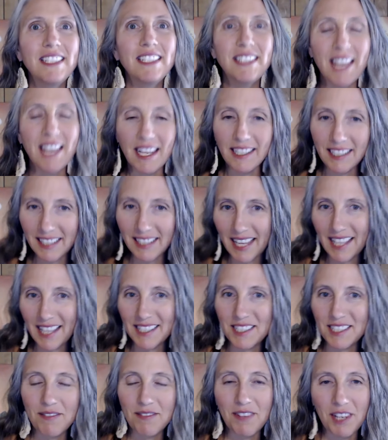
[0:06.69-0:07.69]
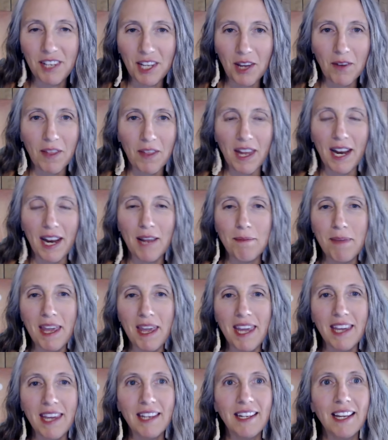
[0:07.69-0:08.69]
ZenCleanz video that I
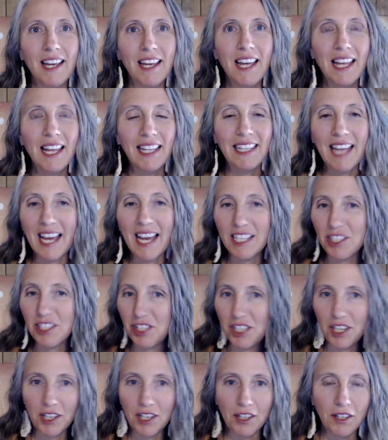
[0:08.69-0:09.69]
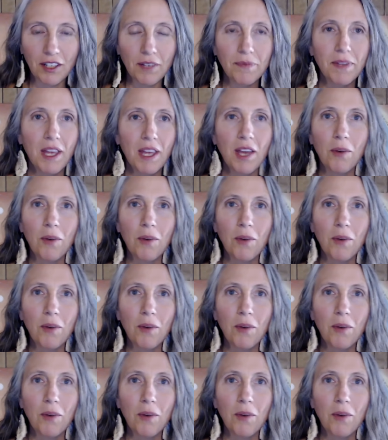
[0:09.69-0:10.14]
made last year